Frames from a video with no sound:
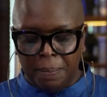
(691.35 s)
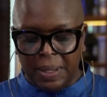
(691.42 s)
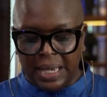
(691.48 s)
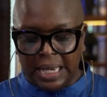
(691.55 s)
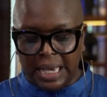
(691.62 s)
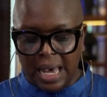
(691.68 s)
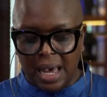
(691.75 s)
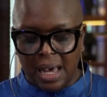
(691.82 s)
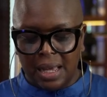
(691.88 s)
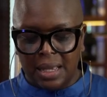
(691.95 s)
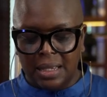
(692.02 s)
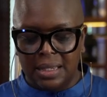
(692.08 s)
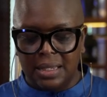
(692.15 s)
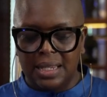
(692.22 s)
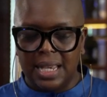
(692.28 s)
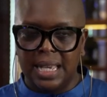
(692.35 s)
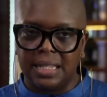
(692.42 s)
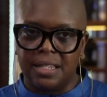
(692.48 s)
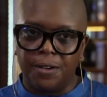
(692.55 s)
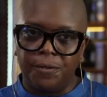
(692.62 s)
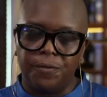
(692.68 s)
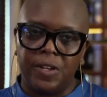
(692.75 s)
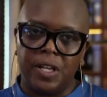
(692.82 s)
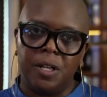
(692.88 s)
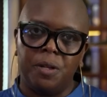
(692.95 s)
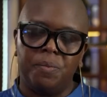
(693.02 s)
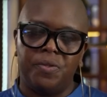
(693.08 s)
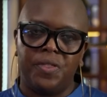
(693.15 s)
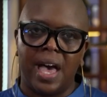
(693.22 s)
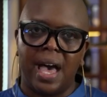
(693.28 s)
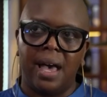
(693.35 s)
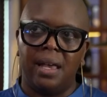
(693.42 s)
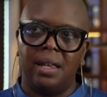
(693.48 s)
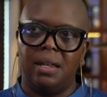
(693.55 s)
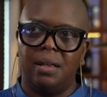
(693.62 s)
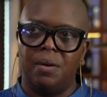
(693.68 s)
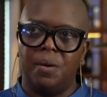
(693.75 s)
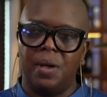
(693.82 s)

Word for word: because it's a film that